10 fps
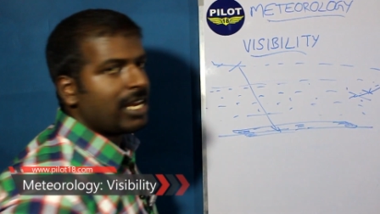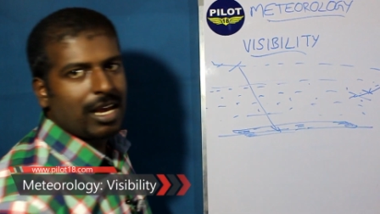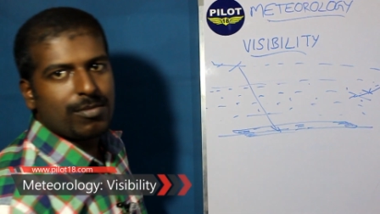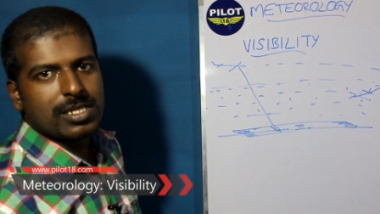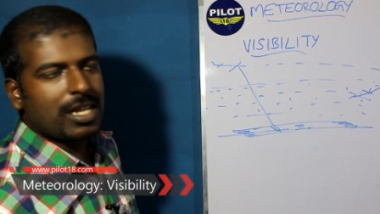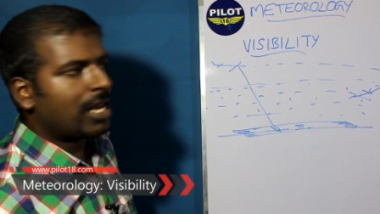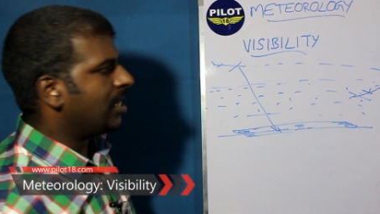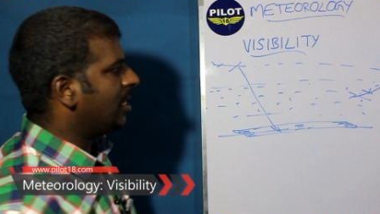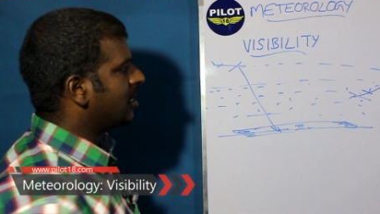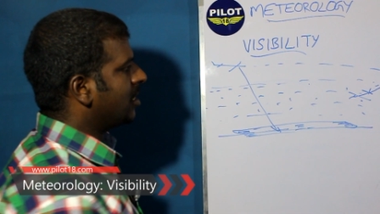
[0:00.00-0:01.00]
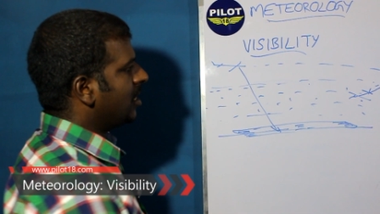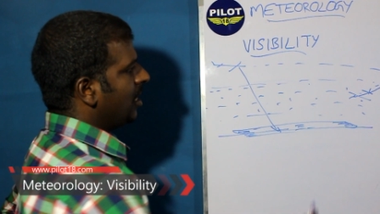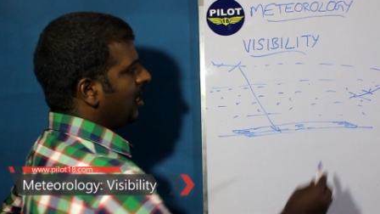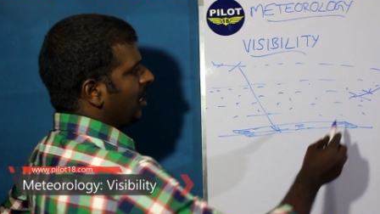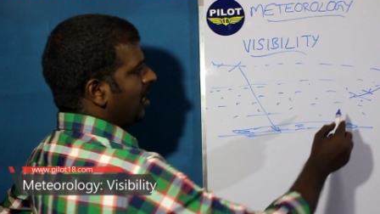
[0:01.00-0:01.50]
he comes like this
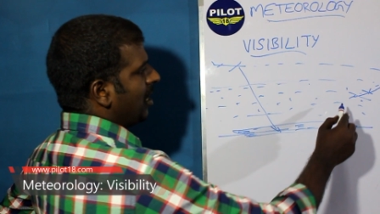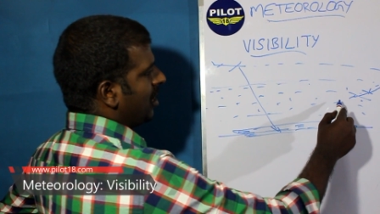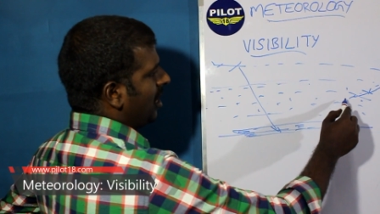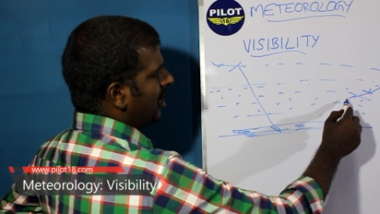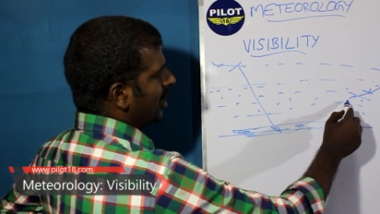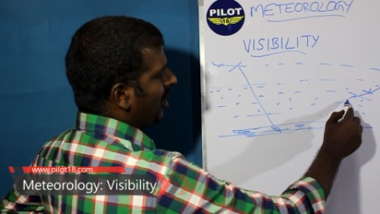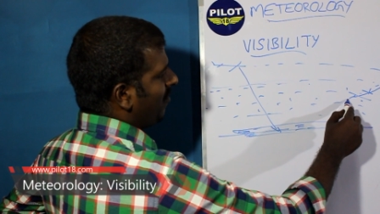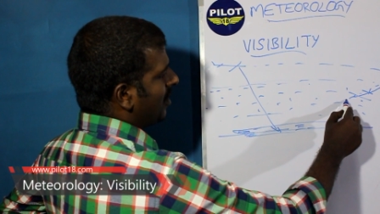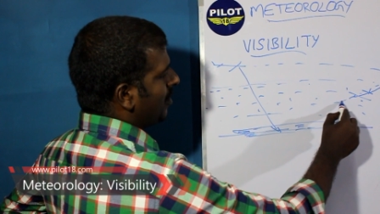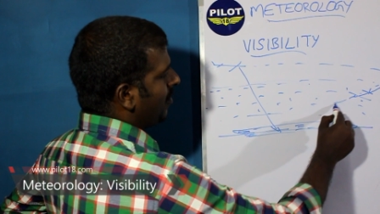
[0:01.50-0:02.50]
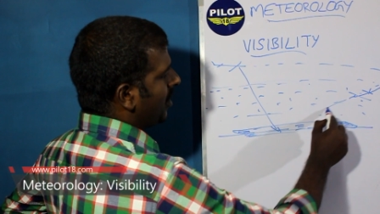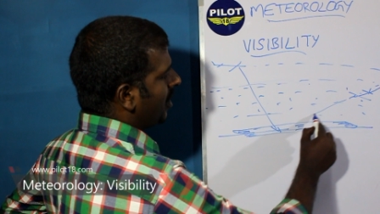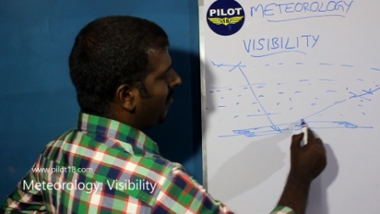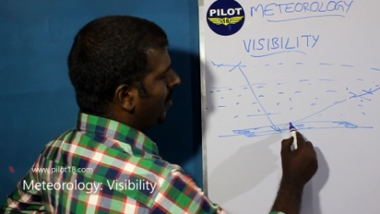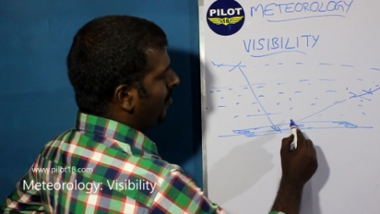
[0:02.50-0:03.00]
then the
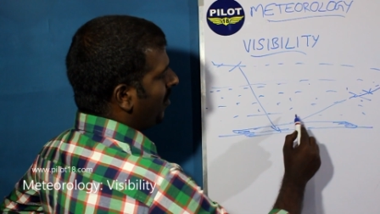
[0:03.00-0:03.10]
visibility will